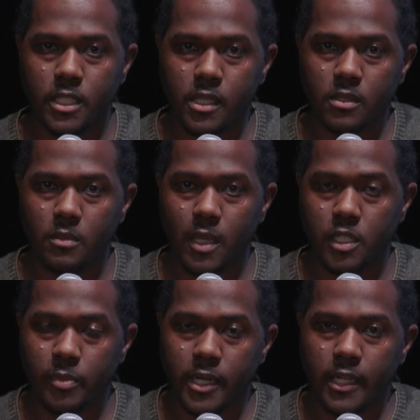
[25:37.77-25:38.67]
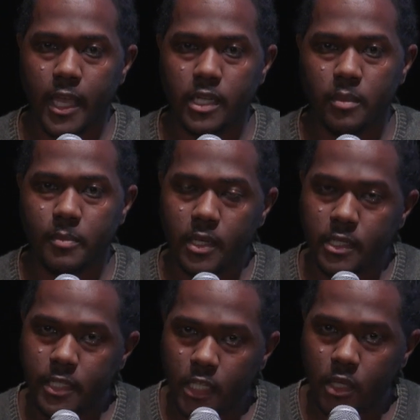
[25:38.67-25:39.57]
system that's predicated upon
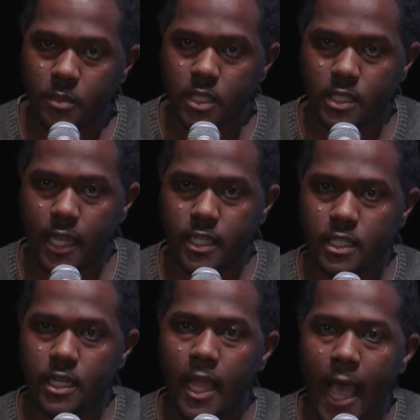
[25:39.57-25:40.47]
dehumanization,